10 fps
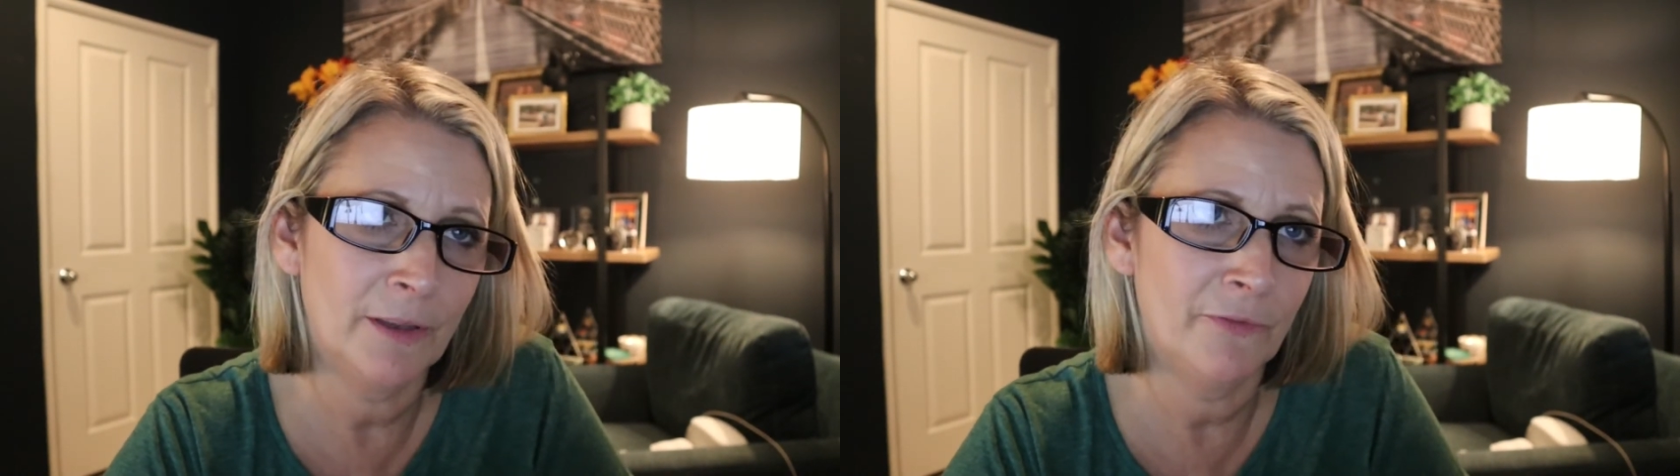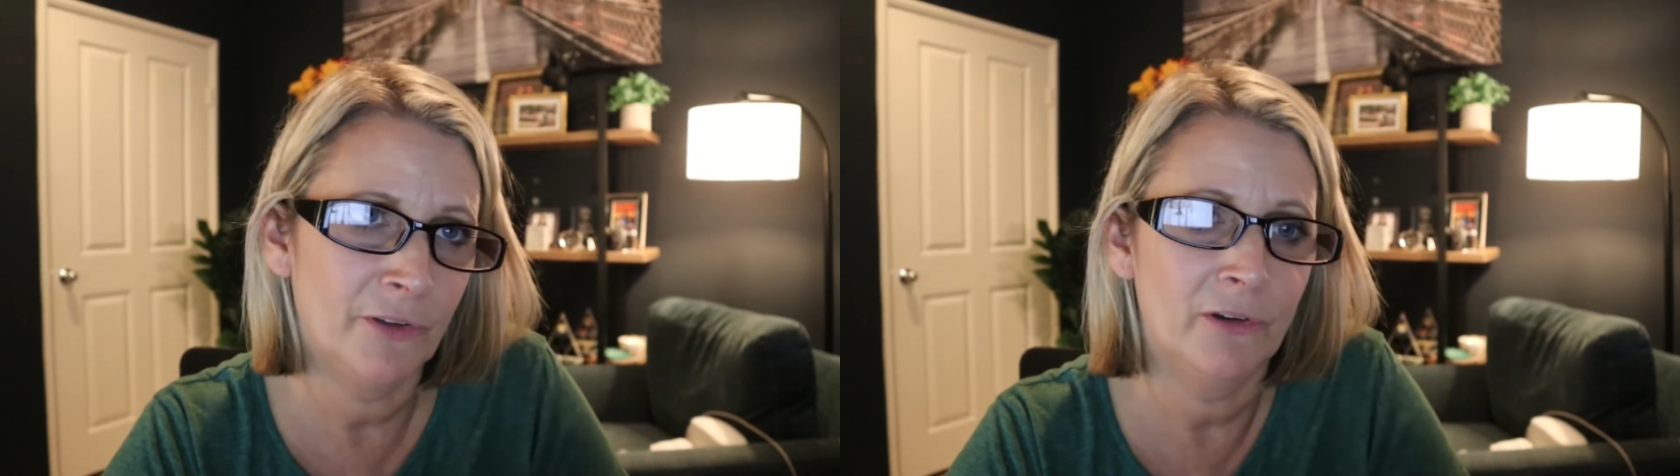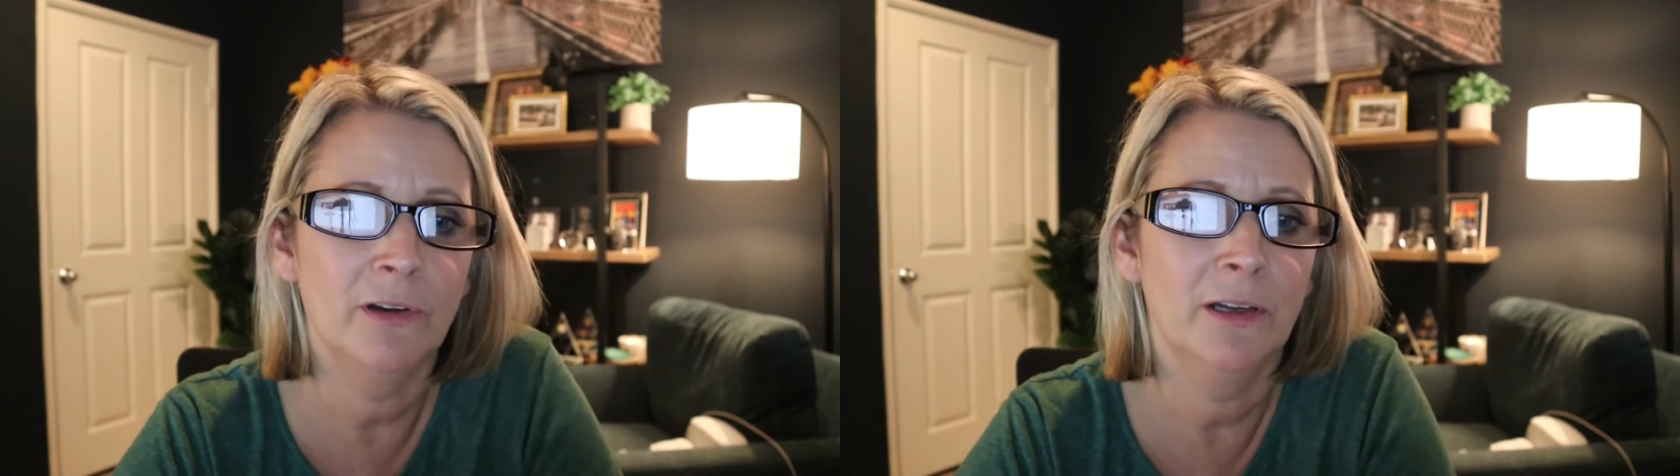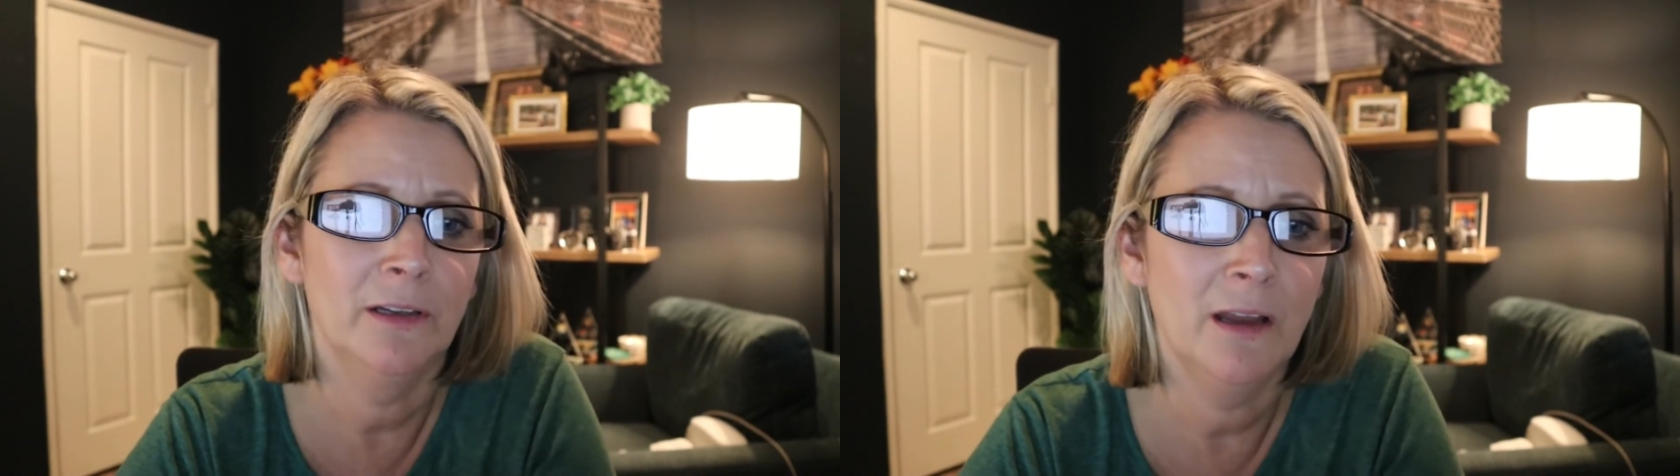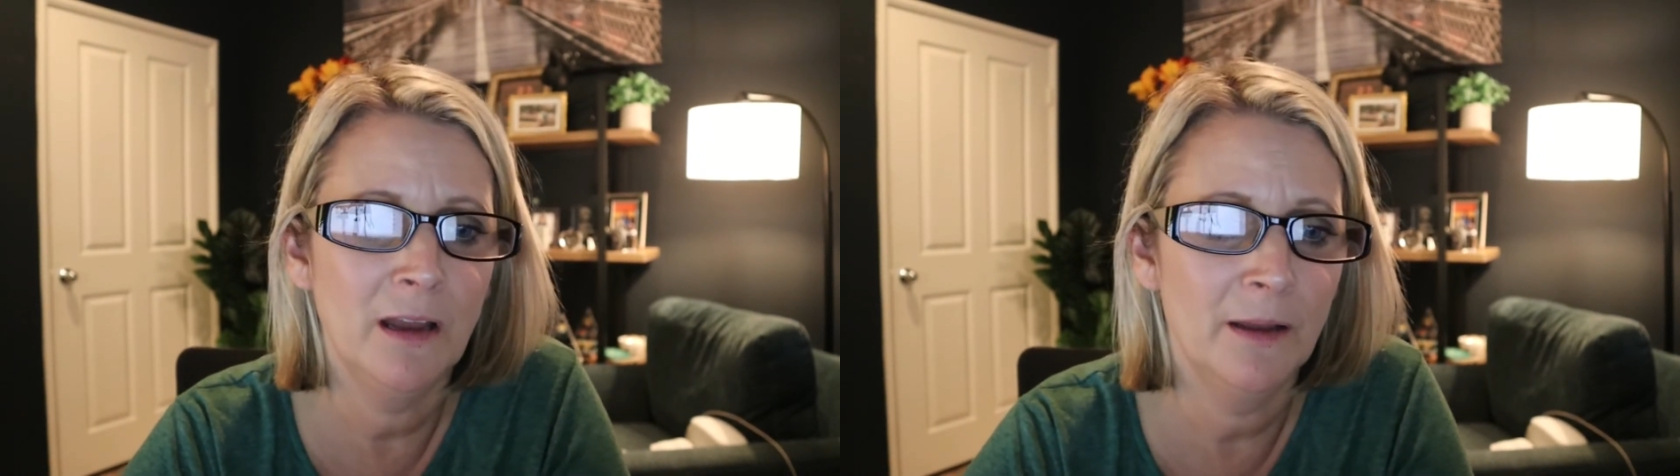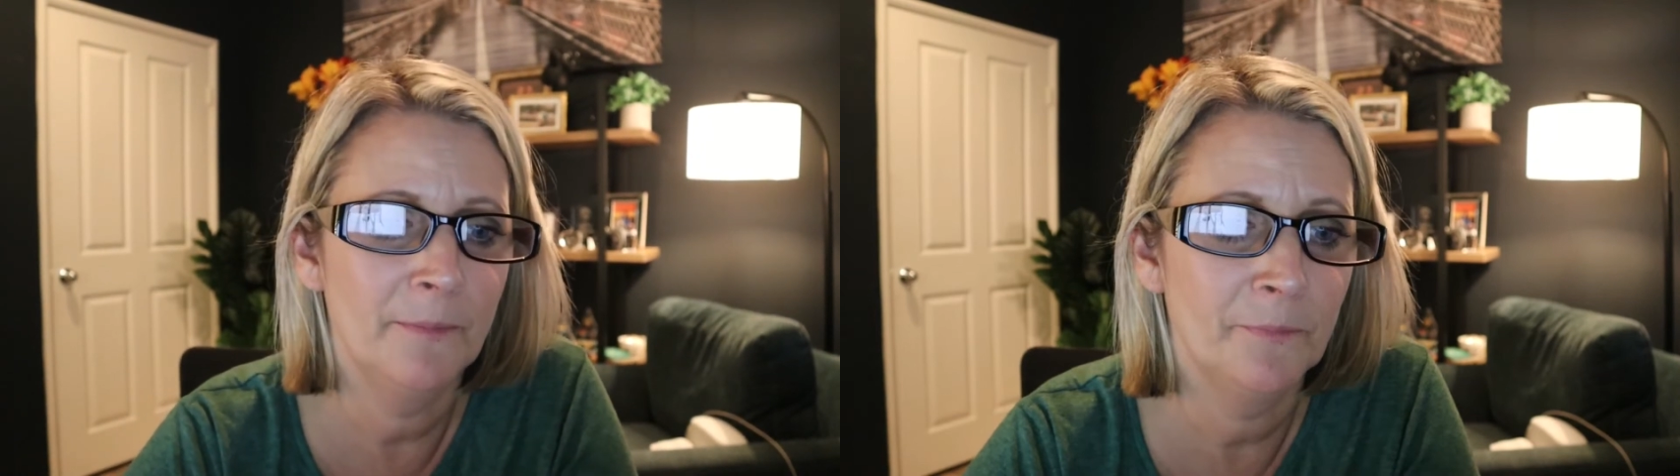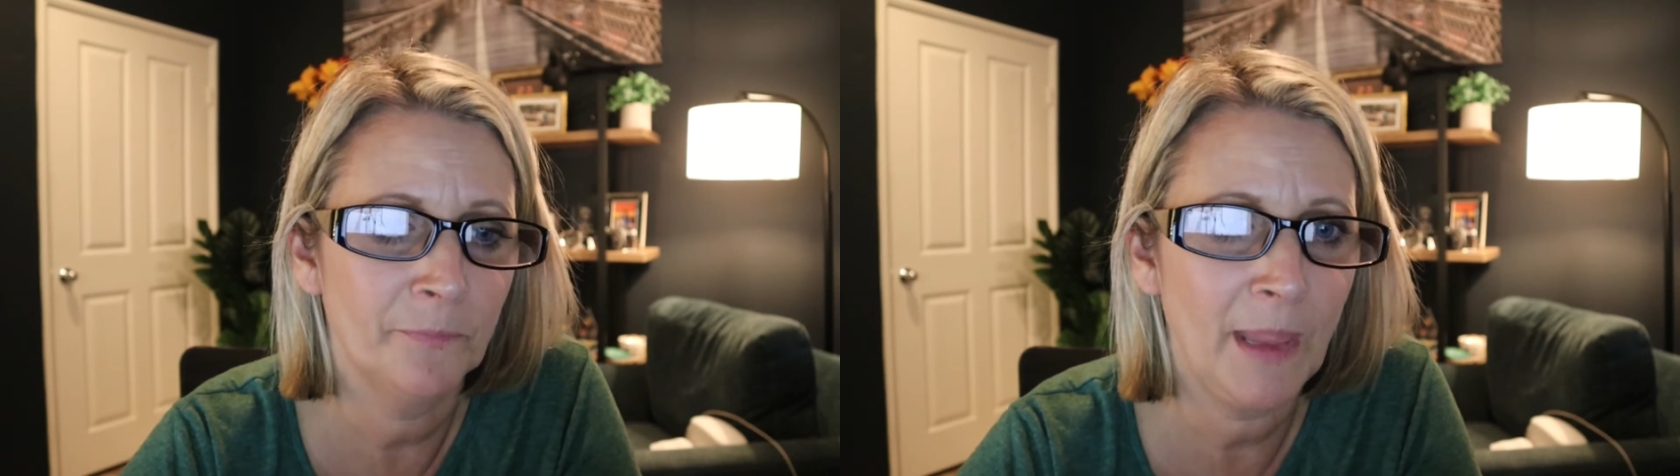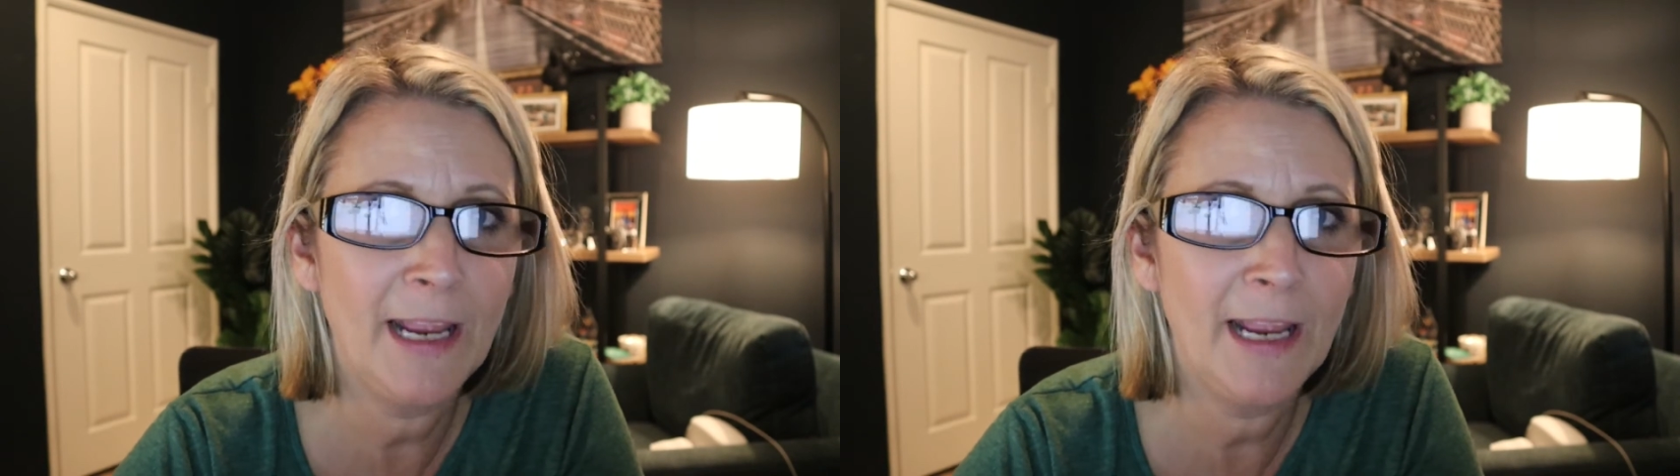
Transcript: if you're a um,